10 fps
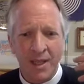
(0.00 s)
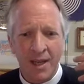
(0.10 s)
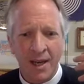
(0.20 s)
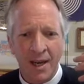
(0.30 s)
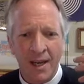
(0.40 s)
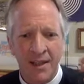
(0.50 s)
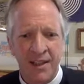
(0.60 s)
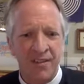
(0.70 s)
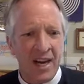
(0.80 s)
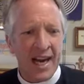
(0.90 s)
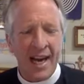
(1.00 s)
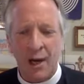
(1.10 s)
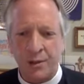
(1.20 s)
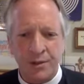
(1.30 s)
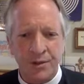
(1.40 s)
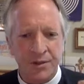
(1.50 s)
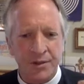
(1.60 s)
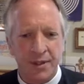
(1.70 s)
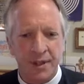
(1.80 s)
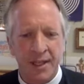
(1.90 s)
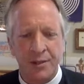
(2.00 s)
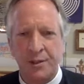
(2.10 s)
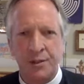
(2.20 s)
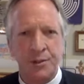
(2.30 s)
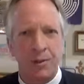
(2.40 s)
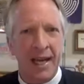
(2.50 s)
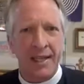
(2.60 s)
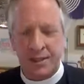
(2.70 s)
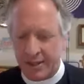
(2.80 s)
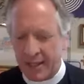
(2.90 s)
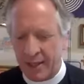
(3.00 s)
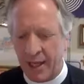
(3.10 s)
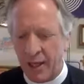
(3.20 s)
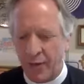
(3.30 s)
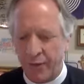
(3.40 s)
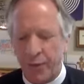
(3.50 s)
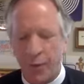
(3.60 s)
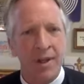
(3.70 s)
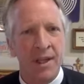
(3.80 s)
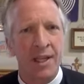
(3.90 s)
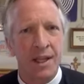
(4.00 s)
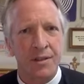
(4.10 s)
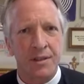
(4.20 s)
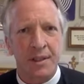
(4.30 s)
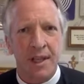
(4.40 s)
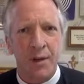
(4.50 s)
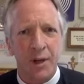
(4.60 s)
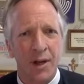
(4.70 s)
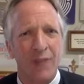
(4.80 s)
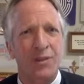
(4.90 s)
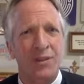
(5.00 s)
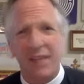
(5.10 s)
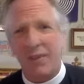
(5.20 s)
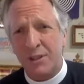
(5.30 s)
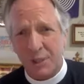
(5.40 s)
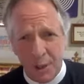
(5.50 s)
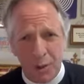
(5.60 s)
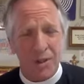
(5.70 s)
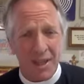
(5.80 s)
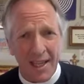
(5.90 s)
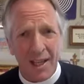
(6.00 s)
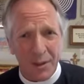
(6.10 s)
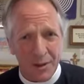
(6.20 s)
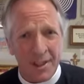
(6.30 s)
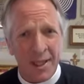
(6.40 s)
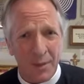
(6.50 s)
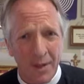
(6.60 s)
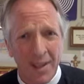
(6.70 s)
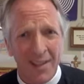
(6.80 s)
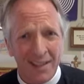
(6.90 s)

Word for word: uh, the vows uh, stretch. I know from 48 years ago. Y'all have seven children together, is that right?